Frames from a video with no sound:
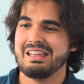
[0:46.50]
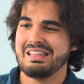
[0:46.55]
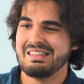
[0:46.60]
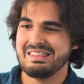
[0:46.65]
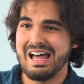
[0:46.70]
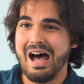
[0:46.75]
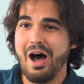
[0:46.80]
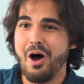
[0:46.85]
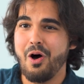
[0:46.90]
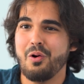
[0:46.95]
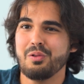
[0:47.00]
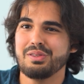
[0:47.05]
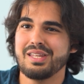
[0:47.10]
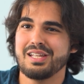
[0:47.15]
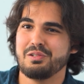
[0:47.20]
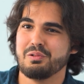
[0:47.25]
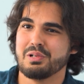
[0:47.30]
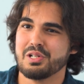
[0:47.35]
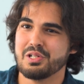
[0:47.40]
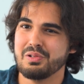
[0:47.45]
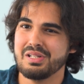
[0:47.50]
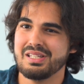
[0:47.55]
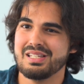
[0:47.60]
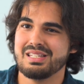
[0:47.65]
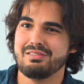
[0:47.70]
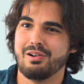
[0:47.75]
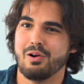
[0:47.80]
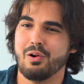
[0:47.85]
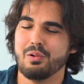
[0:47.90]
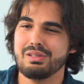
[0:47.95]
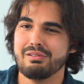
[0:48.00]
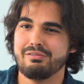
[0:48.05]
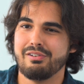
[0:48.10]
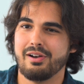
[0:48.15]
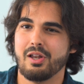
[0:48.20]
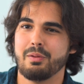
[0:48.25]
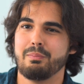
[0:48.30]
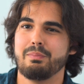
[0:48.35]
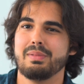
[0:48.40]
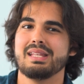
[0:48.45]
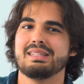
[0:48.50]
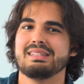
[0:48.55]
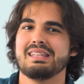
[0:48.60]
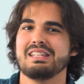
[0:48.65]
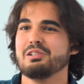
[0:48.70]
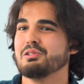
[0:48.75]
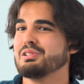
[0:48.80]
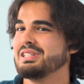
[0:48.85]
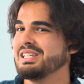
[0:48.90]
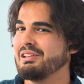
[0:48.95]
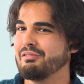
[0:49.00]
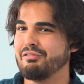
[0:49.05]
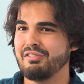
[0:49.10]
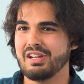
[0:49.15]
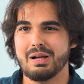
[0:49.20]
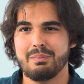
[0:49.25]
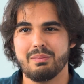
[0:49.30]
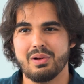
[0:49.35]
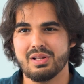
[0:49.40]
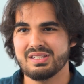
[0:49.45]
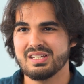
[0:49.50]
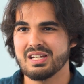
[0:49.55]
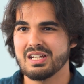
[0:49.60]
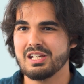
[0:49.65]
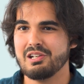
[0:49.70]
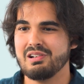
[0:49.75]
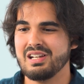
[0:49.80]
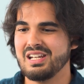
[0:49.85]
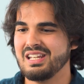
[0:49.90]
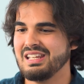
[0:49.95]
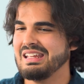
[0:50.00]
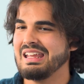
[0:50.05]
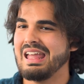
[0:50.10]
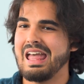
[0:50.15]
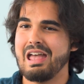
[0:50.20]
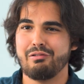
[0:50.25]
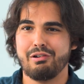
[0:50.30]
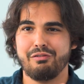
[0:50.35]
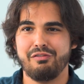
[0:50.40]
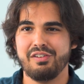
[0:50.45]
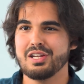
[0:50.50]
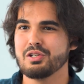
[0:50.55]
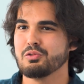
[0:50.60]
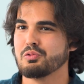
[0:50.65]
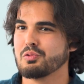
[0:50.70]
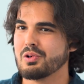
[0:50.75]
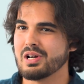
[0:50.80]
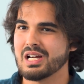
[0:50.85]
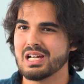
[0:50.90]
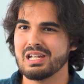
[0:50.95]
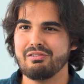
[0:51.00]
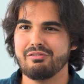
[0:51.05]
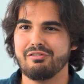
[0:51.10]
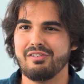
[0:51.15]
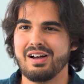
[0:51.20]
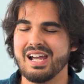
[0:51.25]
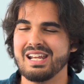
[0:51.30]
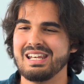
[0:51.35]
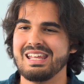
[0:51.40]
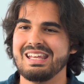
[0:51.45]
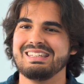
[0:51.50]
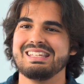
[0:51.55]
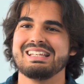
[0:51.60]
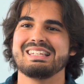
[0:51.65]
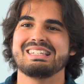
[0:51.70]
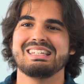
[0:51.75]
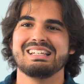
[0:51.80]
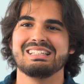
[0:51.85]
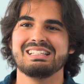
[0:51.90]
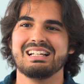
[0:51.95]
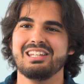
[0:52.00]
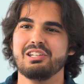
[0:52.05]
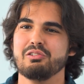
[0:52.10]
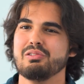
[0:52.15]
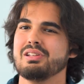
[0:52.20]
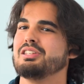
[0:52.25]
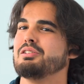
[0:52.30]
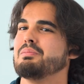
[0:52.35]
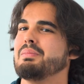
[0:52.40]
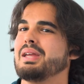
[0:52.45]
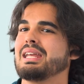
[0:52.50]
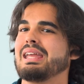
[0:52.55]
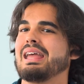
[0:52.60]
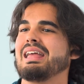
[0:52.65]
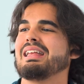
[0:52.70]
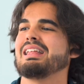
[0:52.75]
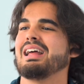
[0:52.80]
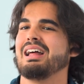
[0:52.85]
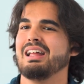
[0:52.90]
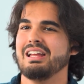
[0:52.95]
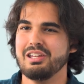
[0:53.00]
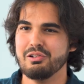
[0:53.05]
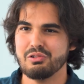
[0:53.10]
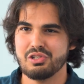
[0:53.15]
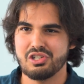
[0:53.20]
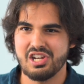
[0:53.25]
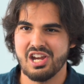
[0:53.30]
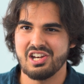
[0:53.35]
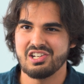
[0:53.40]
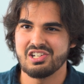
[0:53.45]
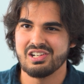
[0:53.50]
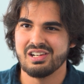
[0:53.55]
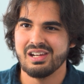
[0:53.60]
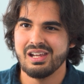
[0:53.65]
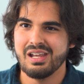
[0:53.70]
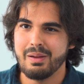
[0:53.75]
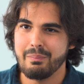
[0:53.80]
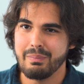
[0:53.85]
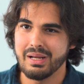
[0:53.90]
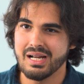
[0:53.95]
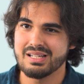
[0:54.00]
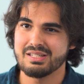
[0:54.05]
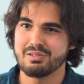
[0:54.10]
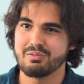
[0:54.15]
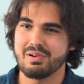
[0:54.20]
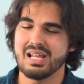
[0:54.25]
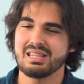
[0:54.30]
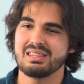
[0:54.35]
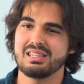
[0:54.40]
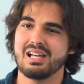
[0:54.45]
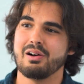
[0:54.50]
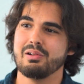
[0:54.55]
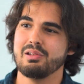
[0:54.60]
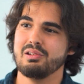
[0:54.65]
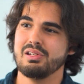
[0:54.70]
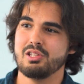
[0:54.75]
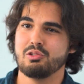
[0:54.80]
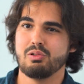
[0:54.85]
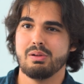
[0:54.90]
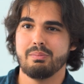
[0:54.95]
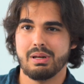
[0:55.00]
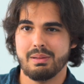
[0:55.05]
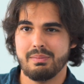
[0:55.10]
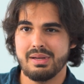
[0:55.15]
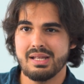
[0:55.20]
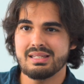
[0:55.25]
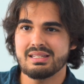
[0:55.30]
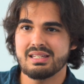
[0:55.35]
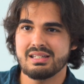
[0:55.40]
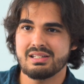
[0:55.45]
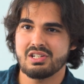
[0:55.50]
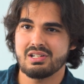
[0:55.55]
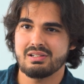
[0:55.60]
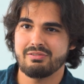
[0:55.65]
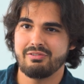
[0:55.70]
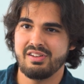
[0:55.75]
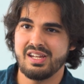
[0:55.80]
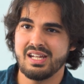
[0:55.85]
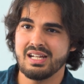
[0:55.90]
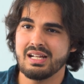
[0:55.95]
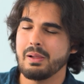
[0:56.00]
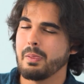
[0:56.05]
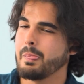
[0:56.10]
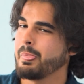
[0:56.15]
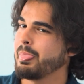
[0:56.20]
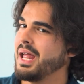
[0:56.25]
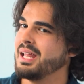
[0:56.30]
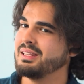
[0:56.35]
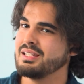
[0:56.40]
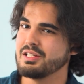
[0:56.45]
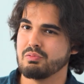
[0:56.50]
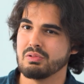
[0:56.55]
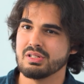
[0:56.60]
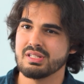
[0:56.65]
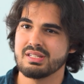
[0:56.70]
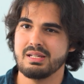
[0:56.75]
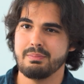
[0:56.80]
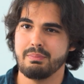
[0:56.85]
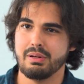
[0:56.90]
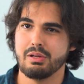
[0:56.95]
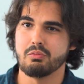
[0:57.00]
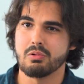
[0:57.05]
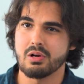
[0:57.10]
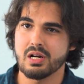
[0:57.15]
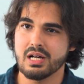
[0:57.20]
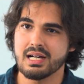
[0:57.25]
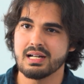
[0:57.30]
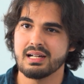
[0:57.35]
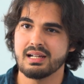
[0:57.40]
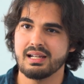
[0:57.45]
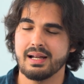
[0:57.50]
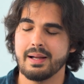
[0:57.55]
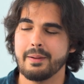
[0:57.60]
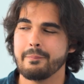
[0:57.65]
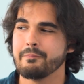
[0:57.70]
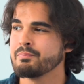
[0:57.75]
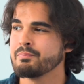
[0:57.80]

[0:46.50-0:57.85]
now that you're doing this whole development and you didn't think about security, everything is working fine, and then suddenly you need to make a huge change. Because right now you need to implement such a thing, and this won't simply work. Yeah.